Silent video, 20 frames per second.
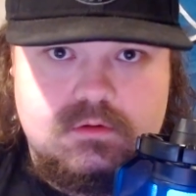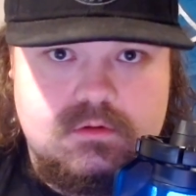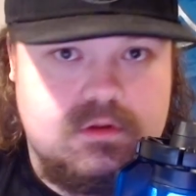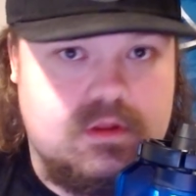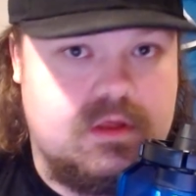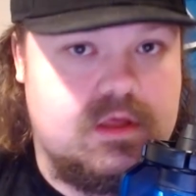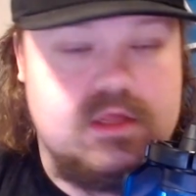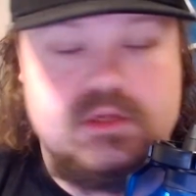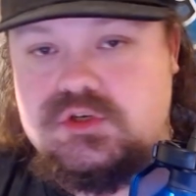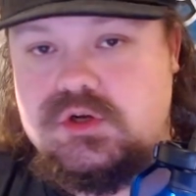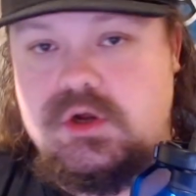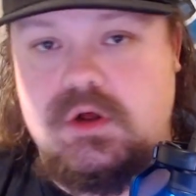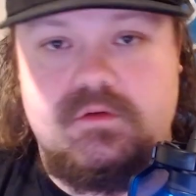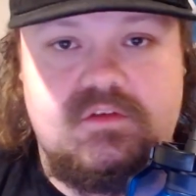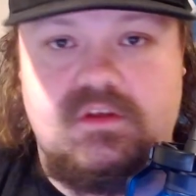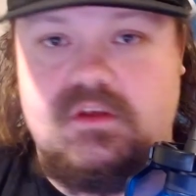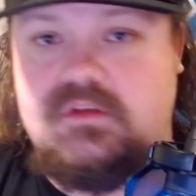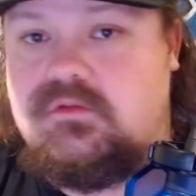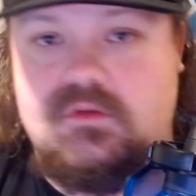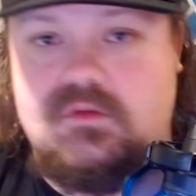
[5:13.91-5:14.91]
The intro of
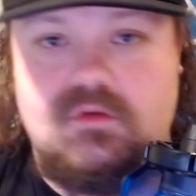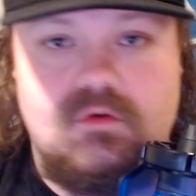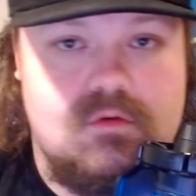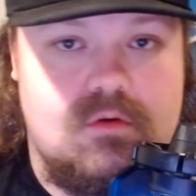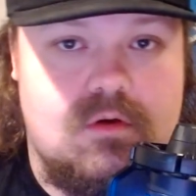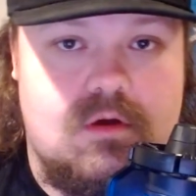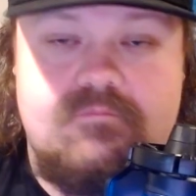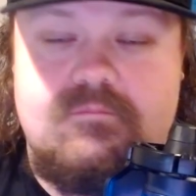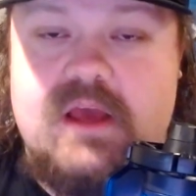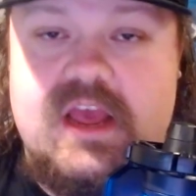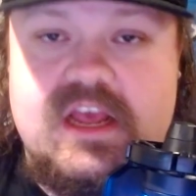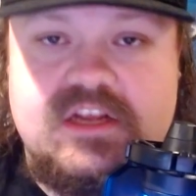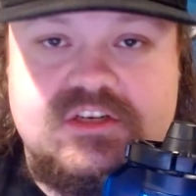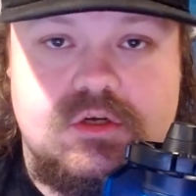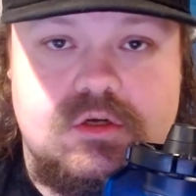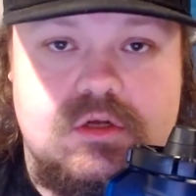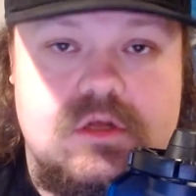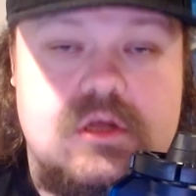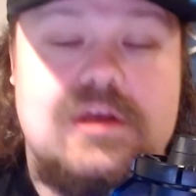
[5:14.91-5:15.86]
Season 2 of Mashal,